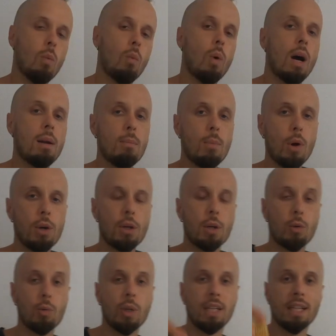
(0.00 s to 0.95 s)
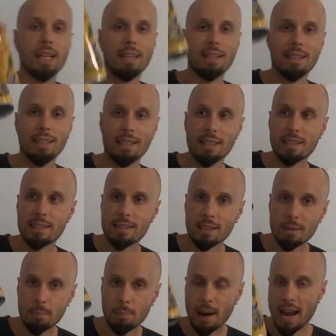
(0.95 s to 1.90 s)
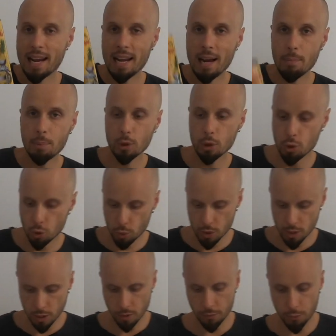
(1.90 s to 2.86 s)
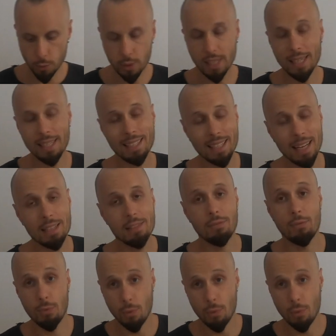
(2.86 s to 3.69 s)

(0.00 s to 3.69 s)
One more ingredient is pineapple juice. If you can get